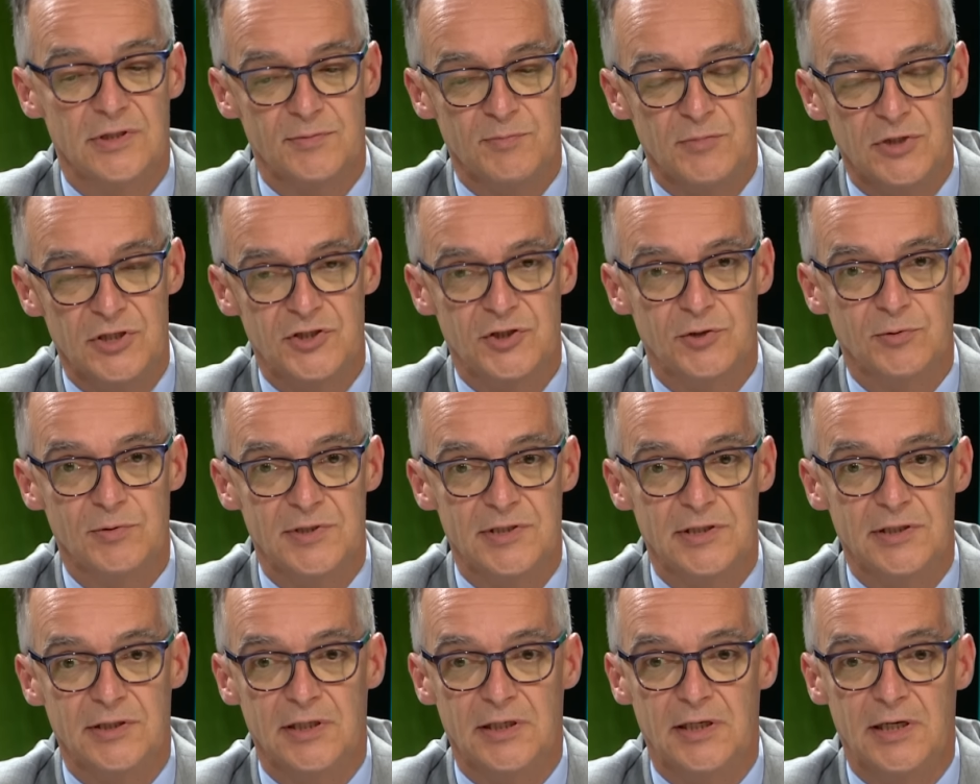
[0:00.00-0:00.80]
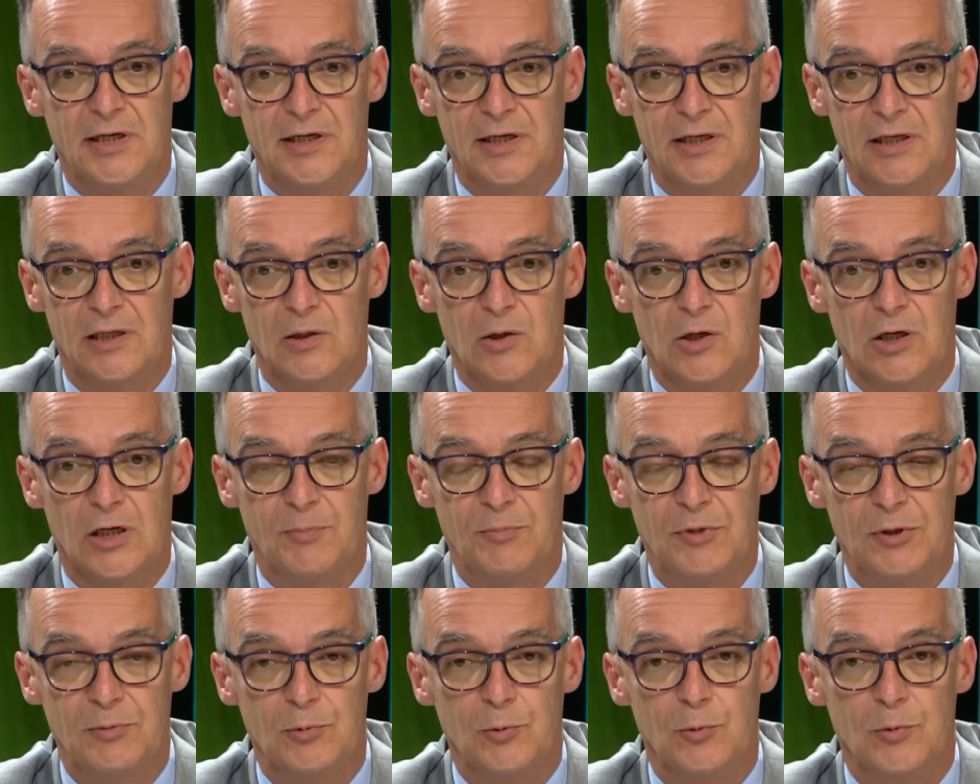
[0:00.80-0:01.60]
As Minister is indicating, a lot
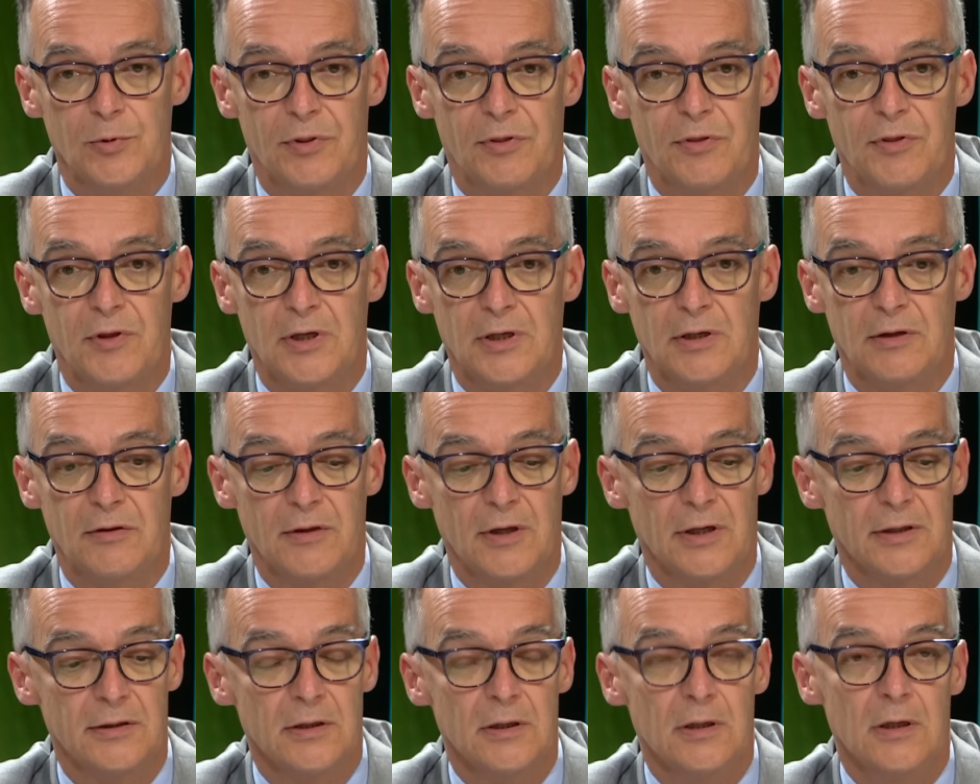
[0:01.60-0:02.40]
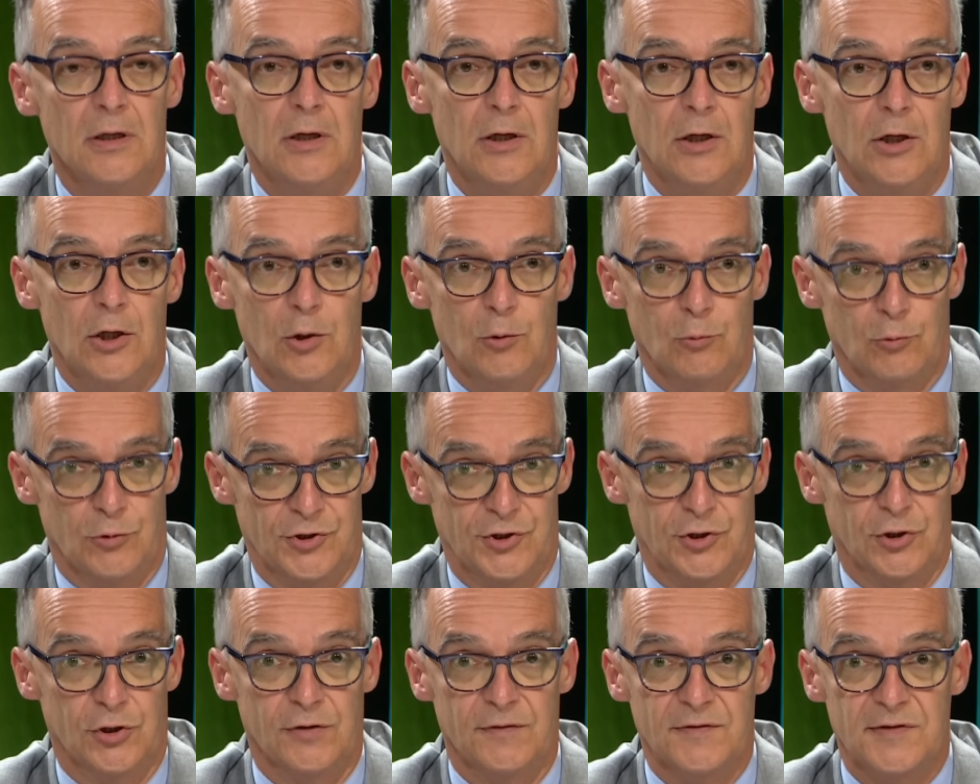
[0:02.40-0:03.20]
of people would think that
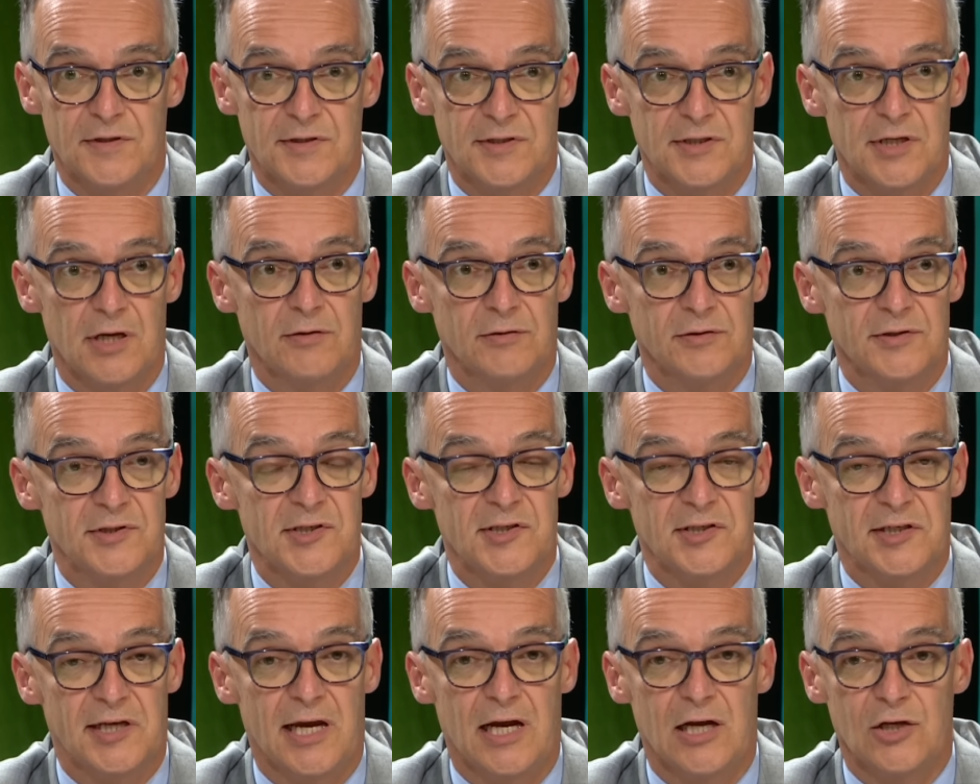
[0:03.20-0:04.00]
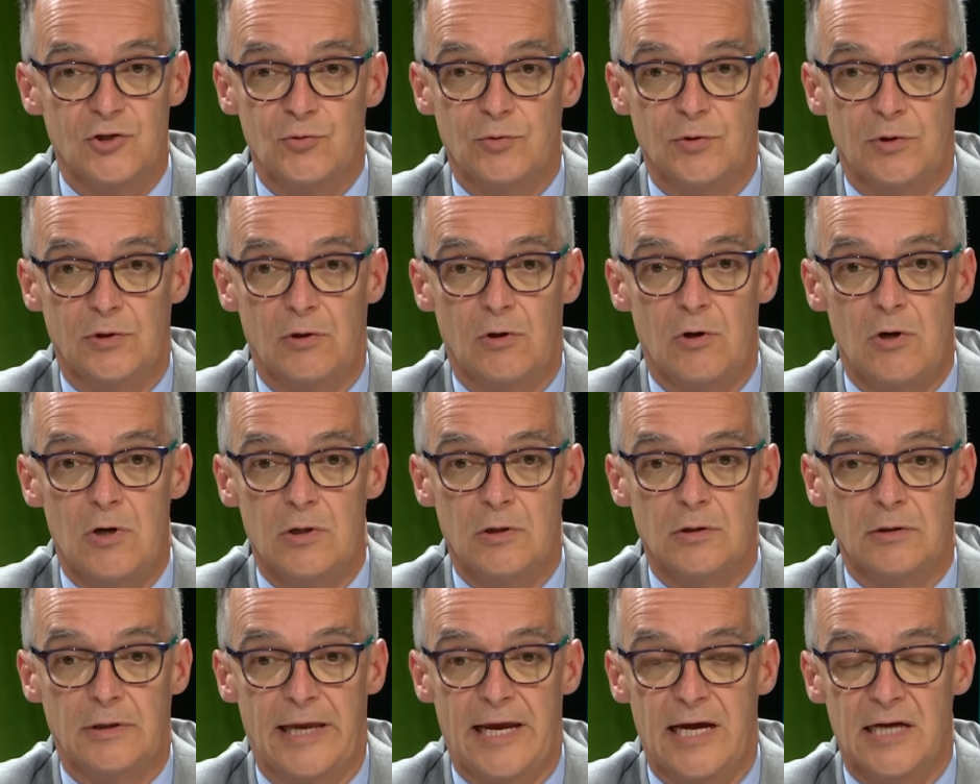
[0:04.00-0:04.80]
reserves in southern Saskatchewan are
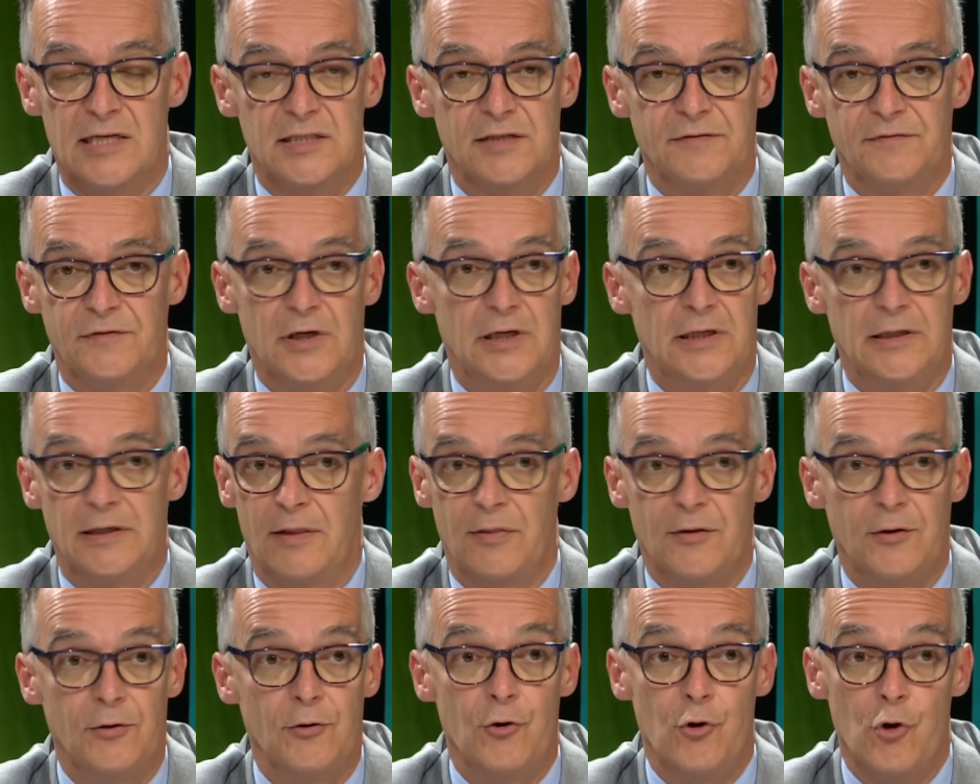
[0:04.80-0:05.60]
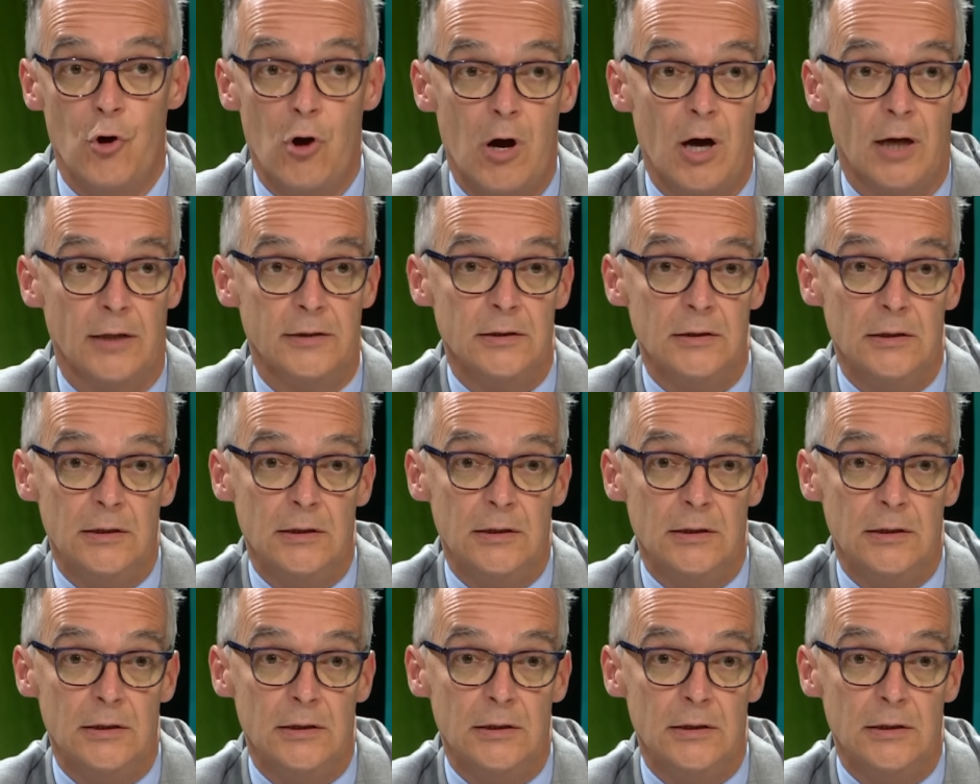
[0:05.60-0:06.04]
all gasified, and they're not.